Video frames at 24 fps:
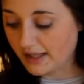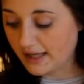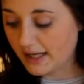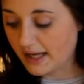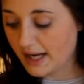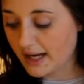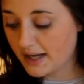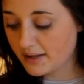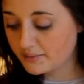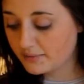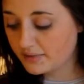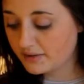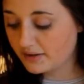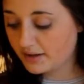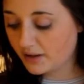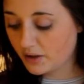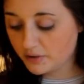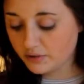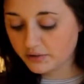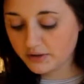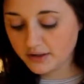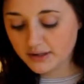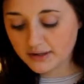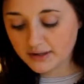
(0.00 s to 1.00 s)
Um, the
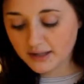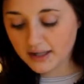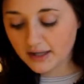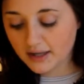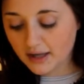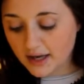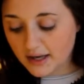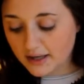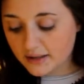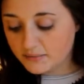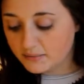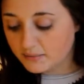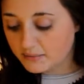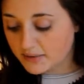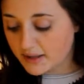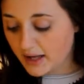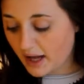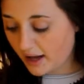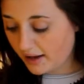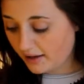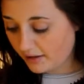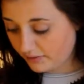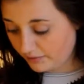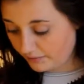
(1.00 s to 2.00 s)
only thing I am
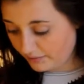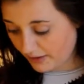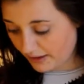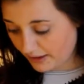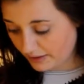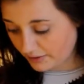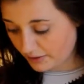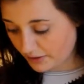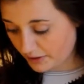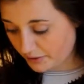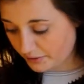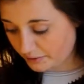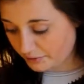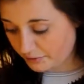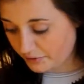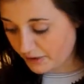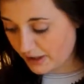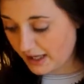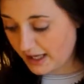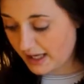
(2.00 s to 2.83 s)
not a fan of